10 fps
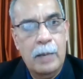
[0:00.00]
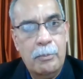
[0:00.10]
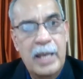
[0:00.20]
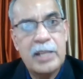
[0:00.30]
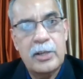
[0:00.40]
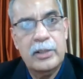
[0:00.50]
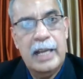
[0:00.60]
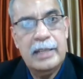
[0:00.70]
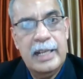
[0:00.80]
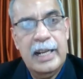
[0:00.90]
Based on
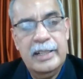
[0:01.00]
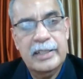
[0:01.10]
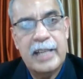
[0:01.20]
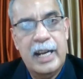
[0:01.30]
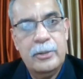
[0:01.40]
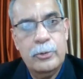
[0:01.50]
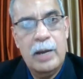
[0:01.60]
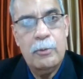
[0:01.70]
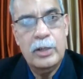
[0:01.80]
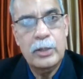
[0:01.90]
that, then I decide, do
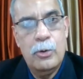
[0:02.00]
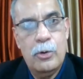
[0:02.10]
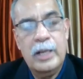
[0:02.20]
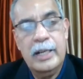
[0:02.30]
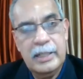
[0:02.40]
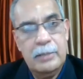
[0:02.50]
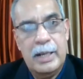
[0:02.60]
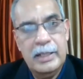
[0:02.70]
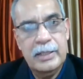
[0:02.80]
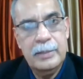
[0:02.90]
I want to go another
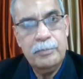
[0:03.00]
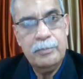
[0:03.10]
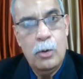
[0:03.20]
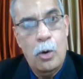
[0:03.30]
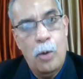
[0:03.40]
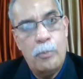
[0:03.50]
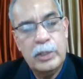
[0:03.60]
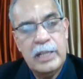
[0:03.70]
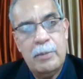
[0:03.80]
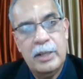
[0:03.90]
month or
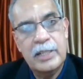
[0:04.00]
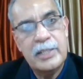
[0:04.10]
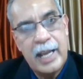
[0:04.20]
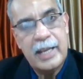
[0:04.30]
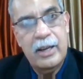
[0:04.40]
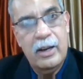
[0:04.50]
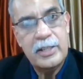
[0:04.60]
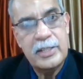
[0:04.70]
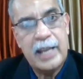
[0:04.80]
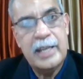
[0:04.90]
put them on the
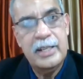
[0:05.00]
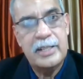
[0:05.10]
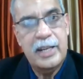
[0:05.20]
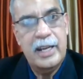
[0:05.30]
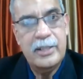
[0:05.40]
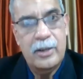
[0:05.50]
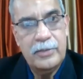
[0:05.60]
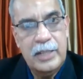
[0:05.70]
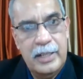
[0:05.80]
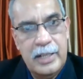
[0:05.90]
second stage
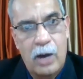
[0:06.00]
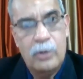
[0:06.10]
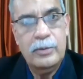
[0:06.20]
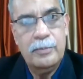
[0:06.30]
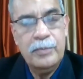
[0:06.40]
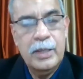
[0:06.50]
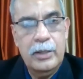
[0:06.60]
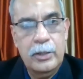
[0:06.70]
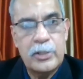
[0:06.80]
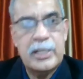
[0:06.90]
of the
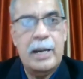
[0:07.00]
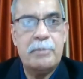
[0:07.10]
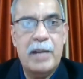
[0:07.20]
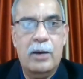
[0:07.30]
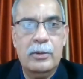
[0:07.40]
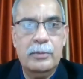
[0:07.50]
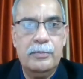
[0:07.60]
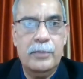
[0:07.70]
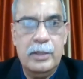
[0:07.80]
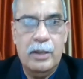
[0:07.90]
step down
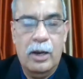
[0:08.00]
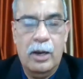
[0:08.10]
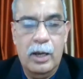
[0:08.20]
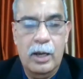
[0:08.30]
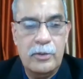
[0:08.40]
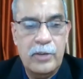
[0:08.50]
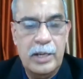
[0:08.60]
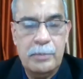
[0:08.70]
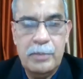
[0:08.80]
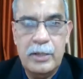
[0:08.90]

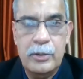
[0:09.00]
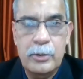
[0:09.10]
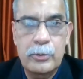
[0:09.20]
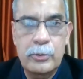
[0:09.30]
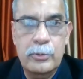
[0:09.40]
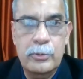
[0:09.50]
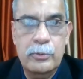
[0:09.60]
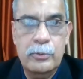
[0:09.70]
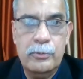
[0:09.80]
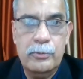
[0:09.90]
treatment
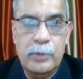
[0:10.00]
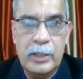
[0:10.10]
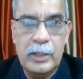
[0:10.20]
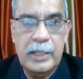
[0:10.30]
for the